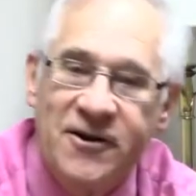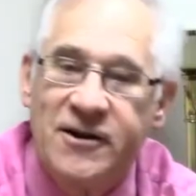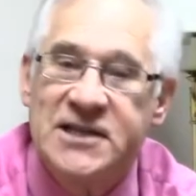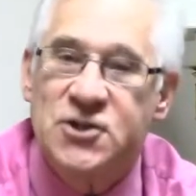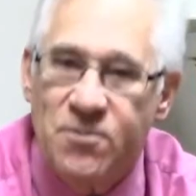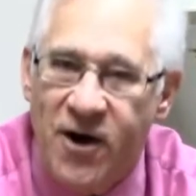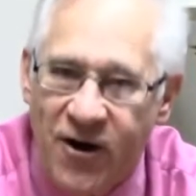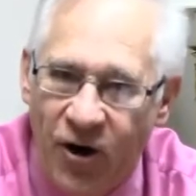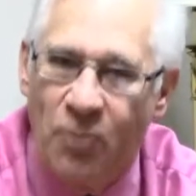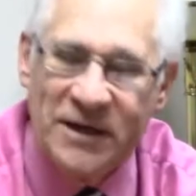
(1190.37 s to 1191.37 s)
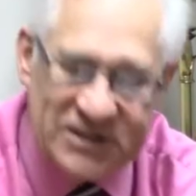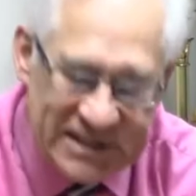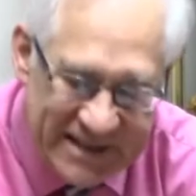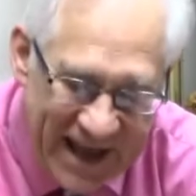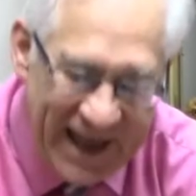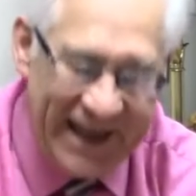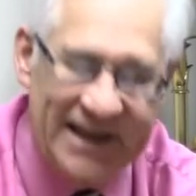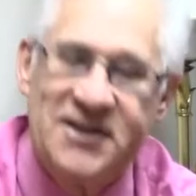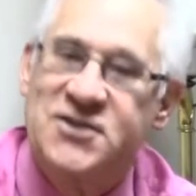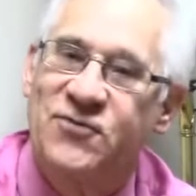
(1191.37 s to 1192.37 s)
only tomorrow, but
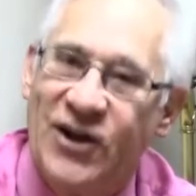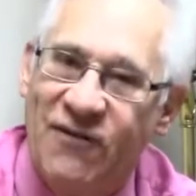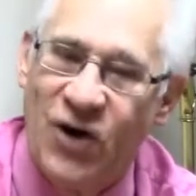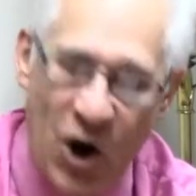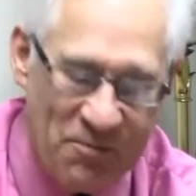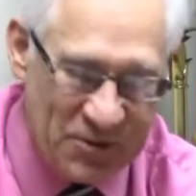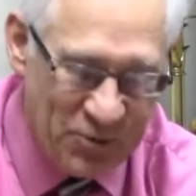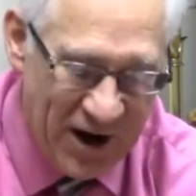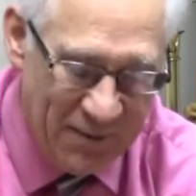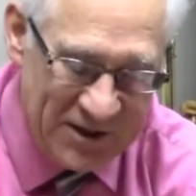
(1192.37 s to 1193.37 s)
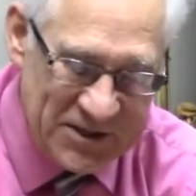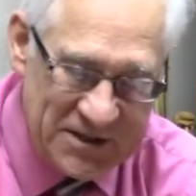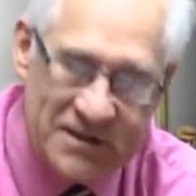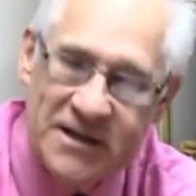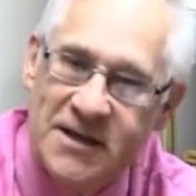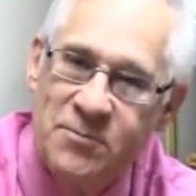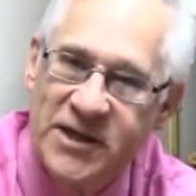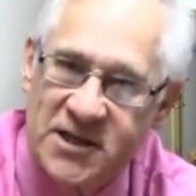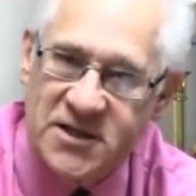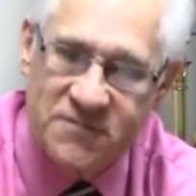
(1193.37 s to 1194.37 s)
today is full of hope and promise
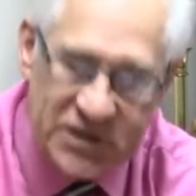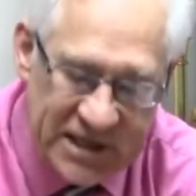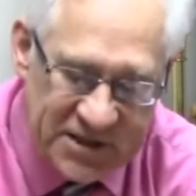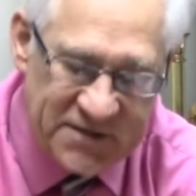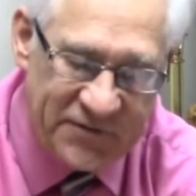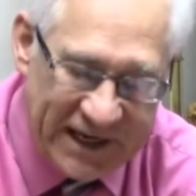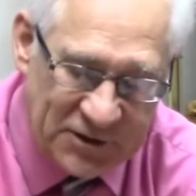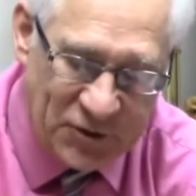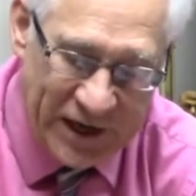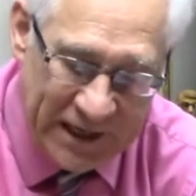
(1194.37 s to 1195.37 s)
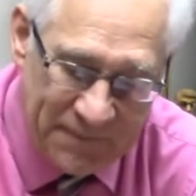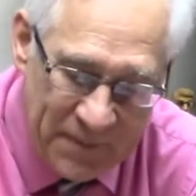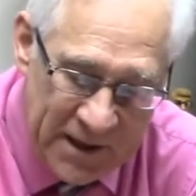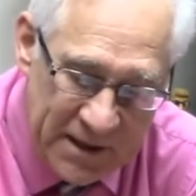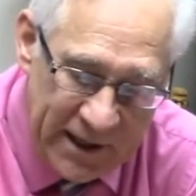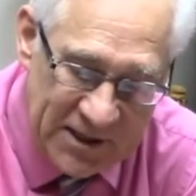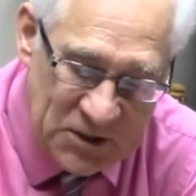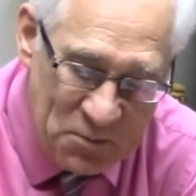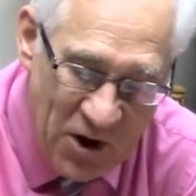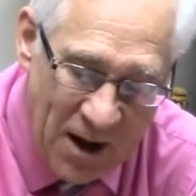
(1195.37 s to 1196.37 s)
because of Jesus' victory and
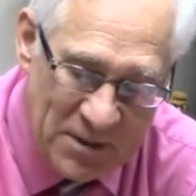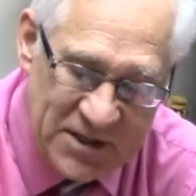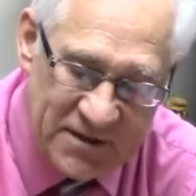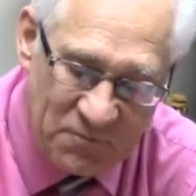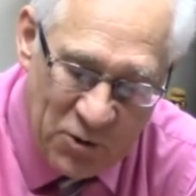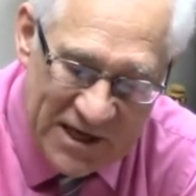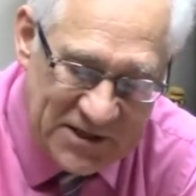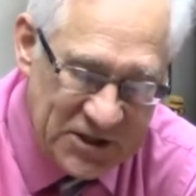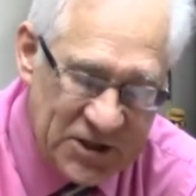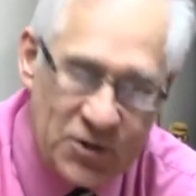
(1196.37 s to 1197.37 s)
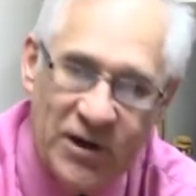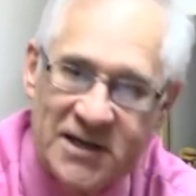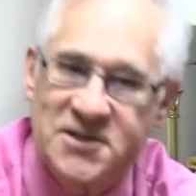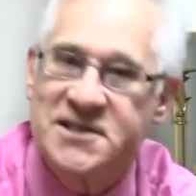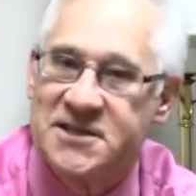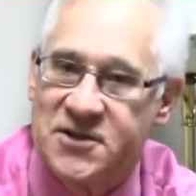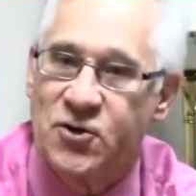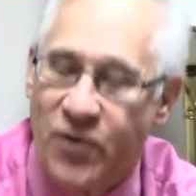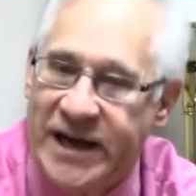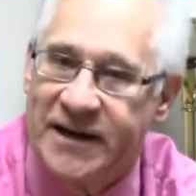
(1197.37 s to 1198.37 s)
his promise of presence to us as the
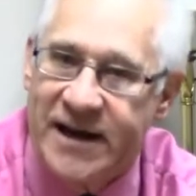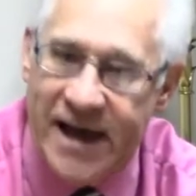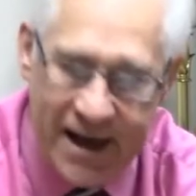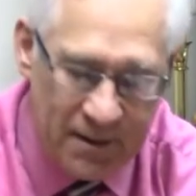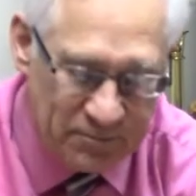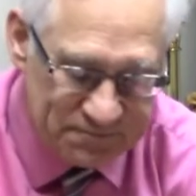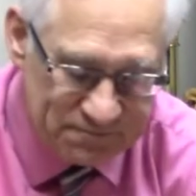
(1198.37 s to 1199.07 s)
great I Am.